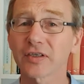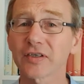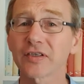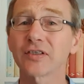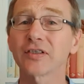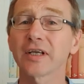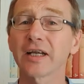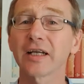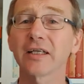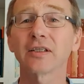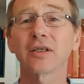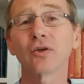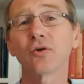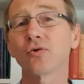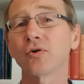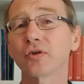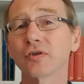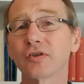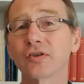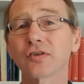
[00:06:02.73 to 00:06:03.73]
sing the
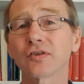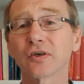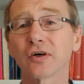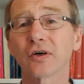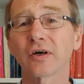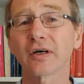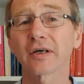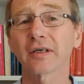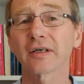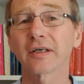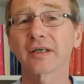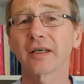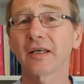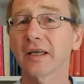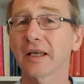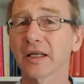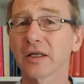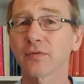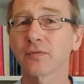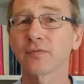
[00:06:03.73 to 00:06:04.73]
Lord's song
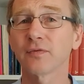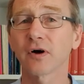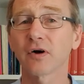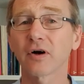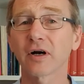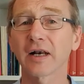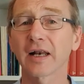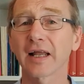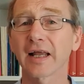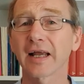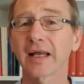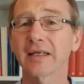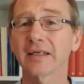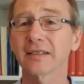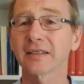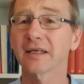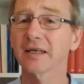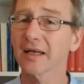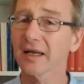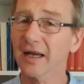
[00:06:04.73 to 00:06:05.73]
in a foreign land,
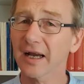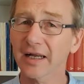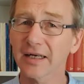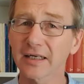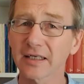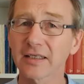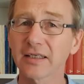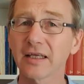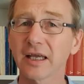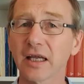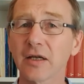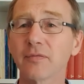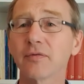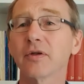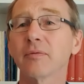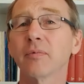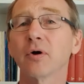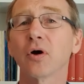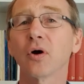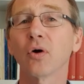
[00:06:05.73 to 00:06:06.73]
and it gave
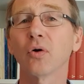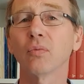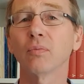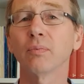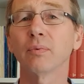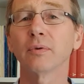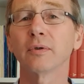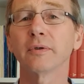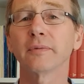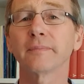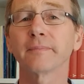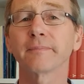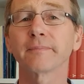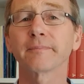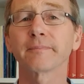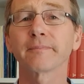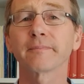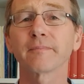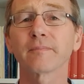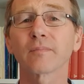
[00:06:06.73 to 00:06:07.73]
them hope.
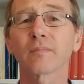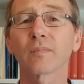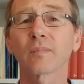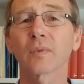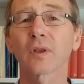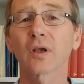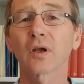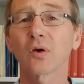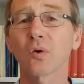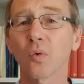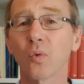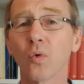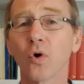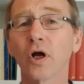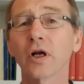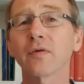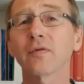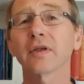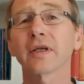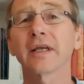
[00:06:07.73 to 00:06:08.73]
One
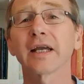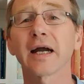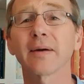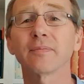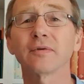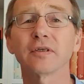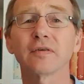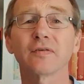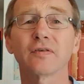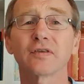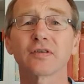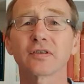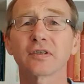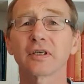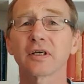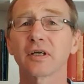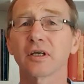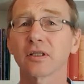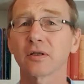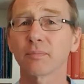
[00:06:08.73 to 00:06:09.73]
of the captives,
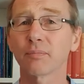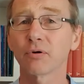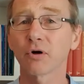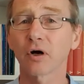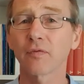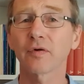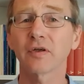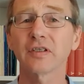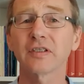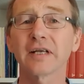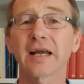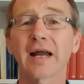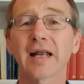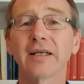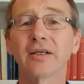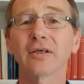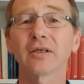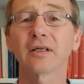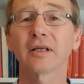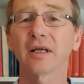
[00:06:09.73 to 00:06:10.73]
the prophet
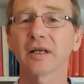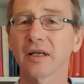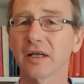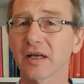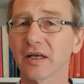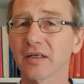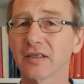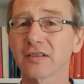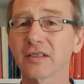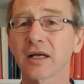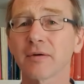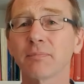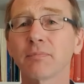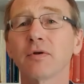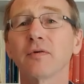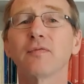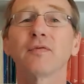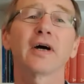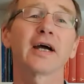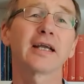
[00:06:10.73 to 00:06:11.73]
Daniel,
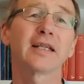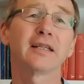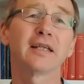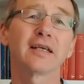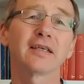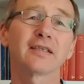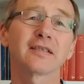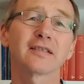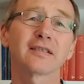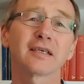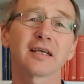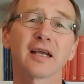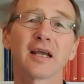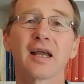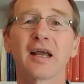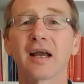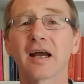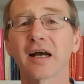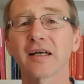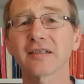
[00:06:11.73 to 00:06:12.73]
exemplified this
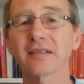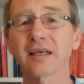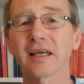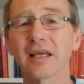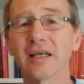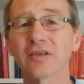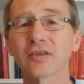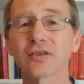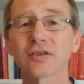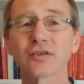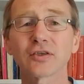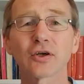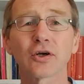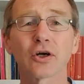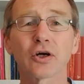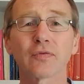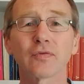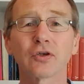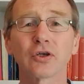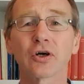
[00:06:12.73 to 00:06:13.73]
as he
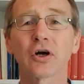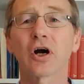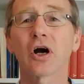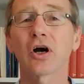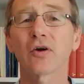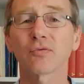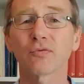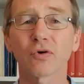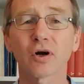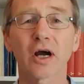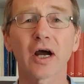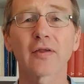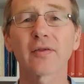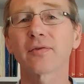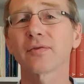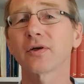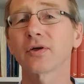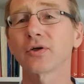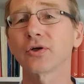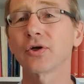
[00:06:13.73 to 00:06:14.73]
served God rather
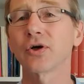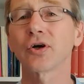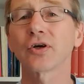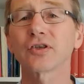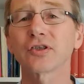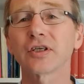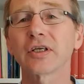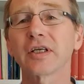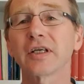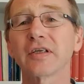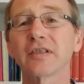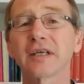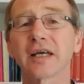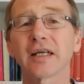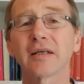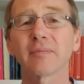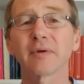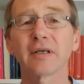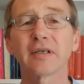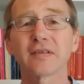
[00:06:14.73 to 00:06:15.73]
than cursing his
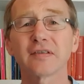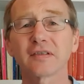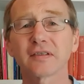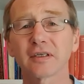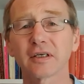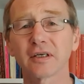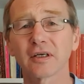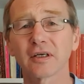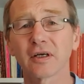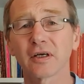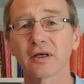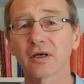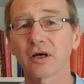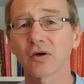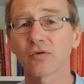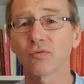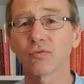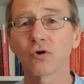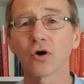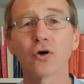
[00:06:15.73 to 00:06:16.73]
enemies,
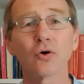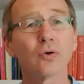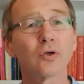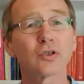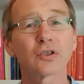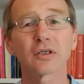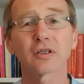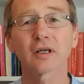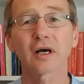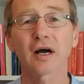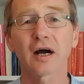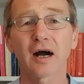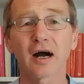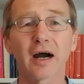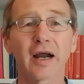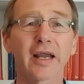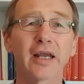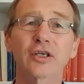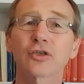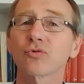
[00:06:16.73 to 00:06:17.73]
and rose to the
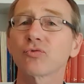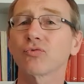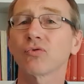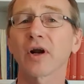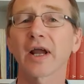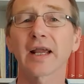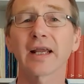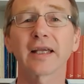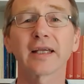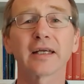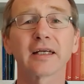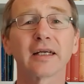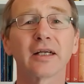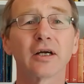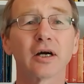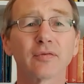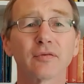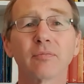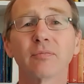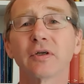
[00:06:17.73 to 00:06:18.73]
highest rank in
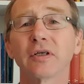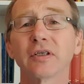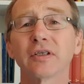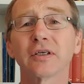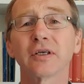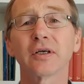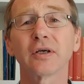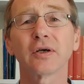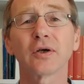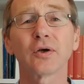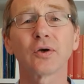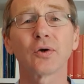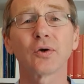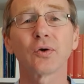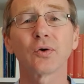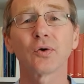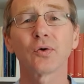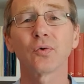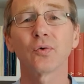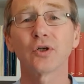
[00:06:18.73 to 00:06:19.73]
government,
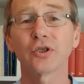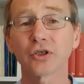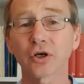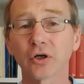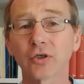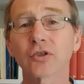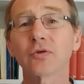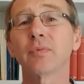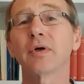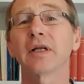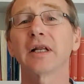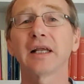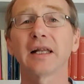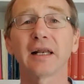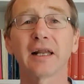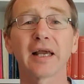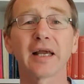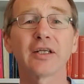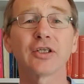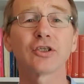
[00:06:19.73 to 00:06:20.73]
which ultimately
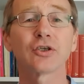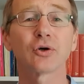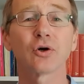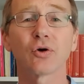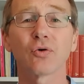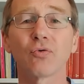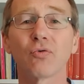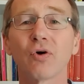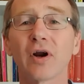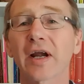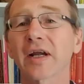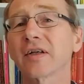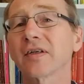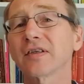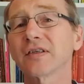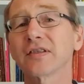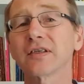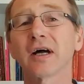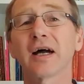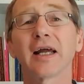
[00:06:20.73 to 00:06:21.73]
led to a
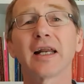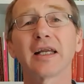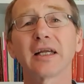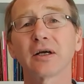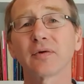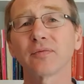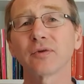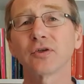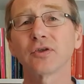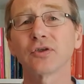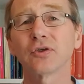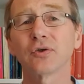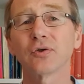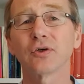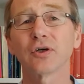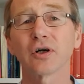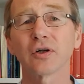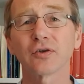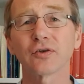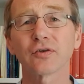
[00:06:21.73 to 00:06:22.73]
reconciling of the two
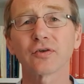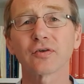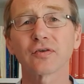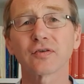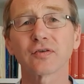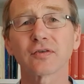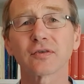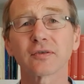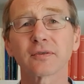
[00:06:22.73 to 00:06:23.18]
cultures.